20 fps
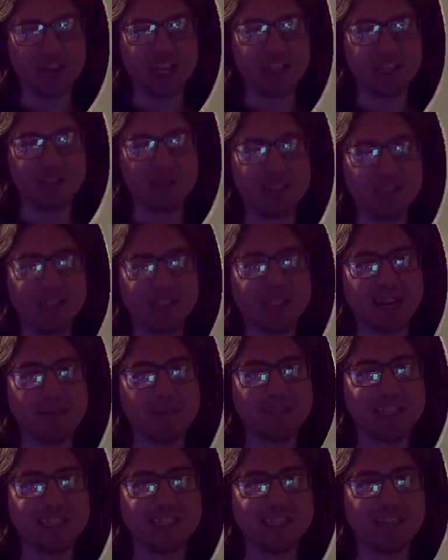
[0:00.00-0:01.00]
HP
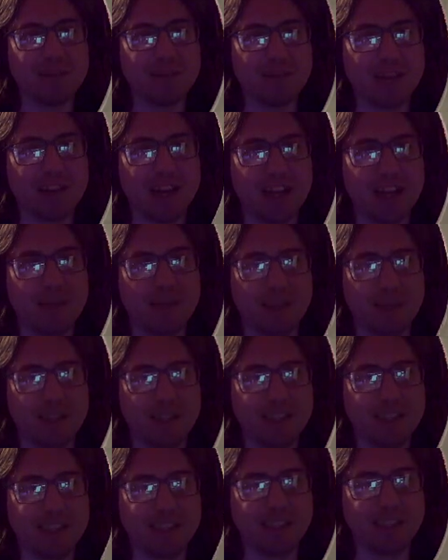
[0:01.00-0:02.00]
damages nearby
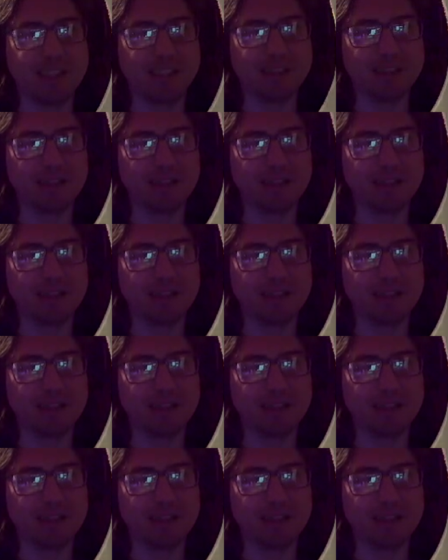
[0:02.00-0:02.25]
enemies.